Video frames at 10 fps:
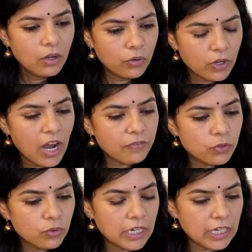you have
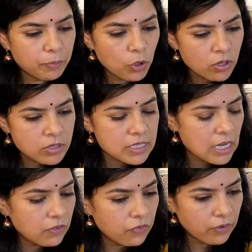to keep
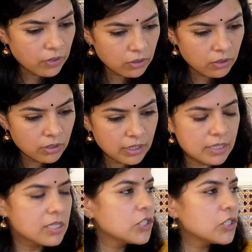yourself real is a